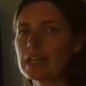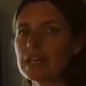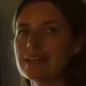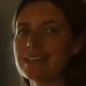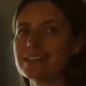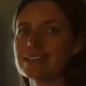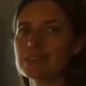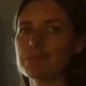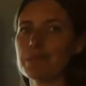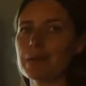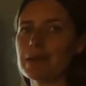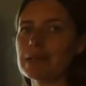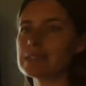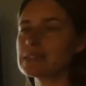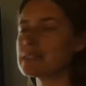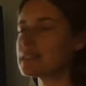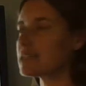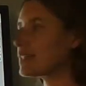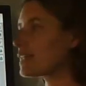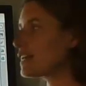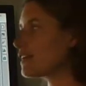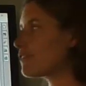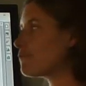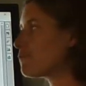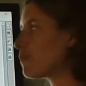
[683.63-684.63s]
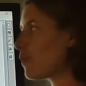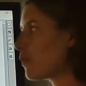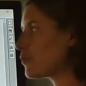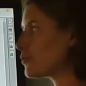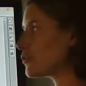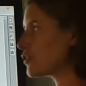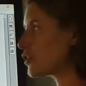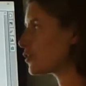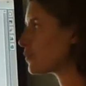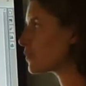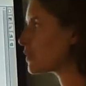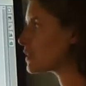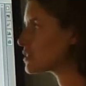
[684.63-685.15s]
is basically if both
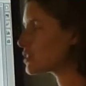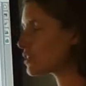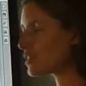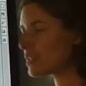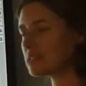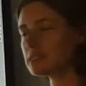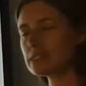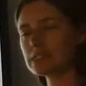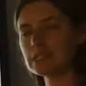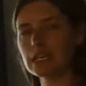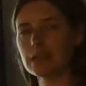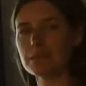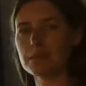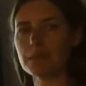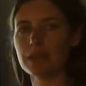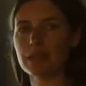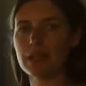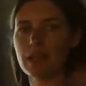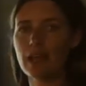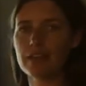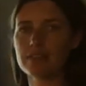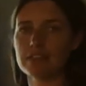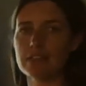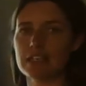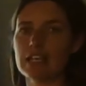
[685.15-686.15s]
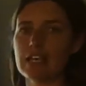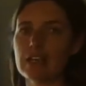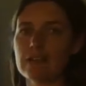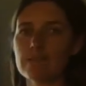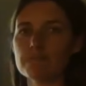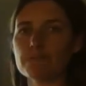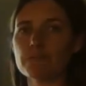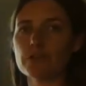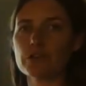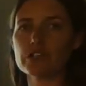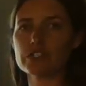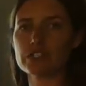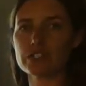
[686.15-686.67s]
the original statement and the
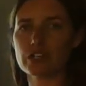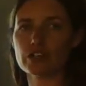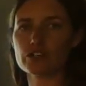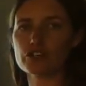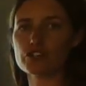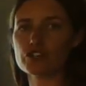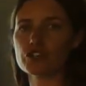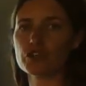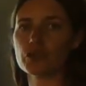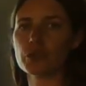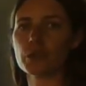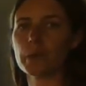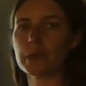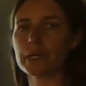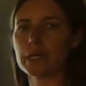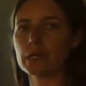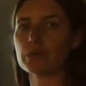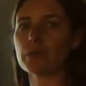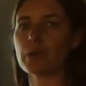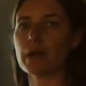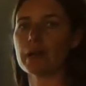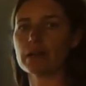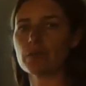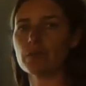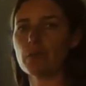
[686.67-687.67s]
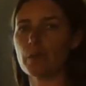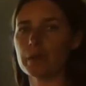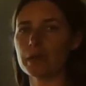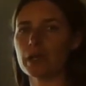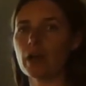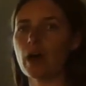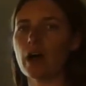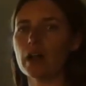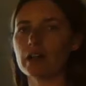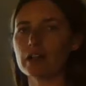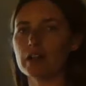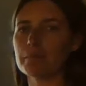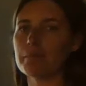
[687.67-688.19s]
inverse are true, we can write what we
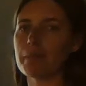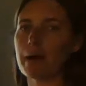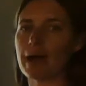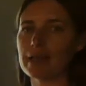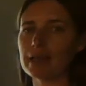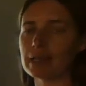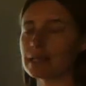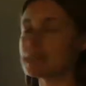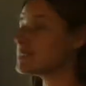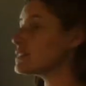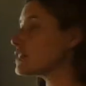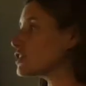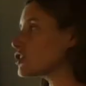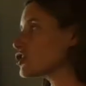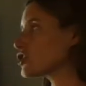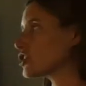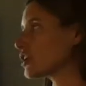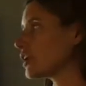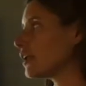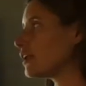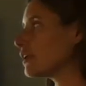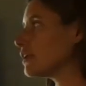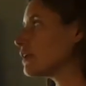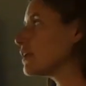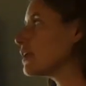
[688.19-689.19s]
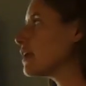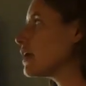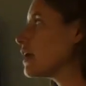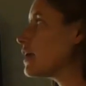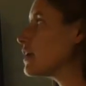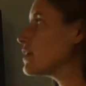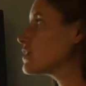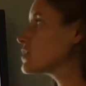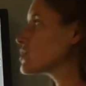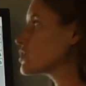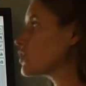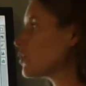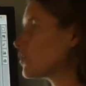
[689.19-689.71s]
call a biconditional.
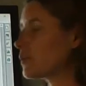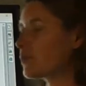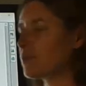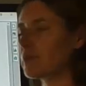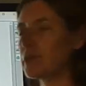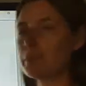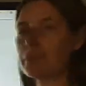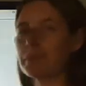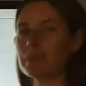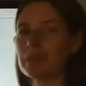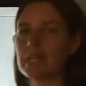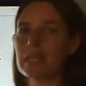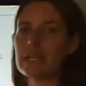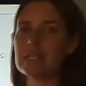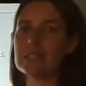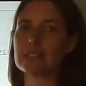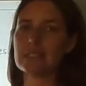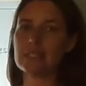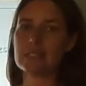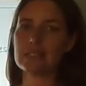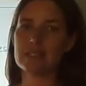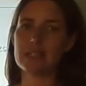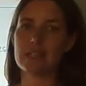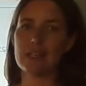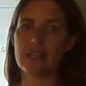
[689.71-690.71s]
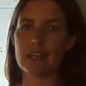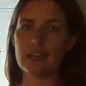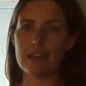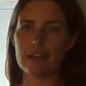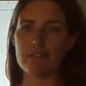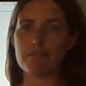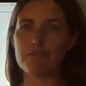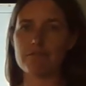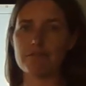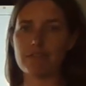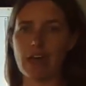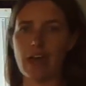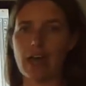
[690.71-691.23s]
So it replaces the
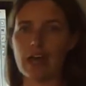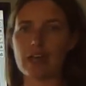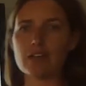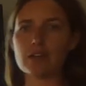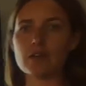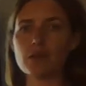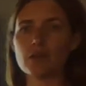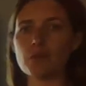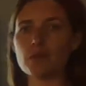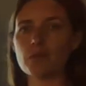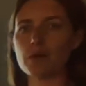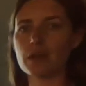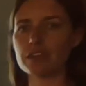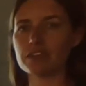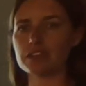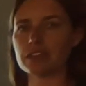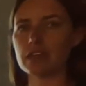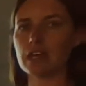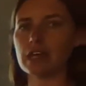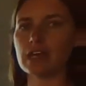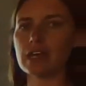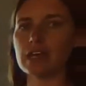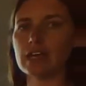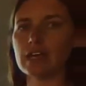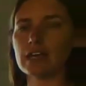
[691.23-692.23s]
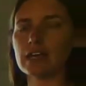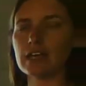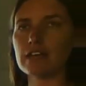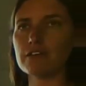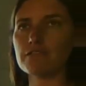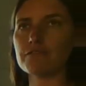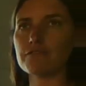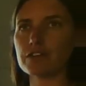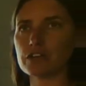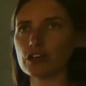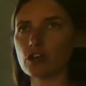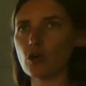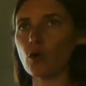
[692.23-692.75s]
if-then with
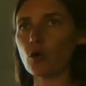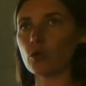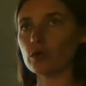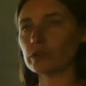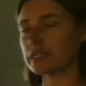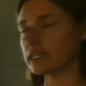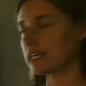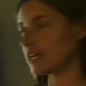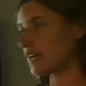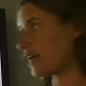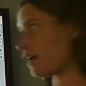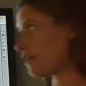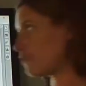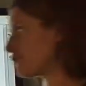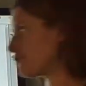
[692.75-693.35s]
if and only if.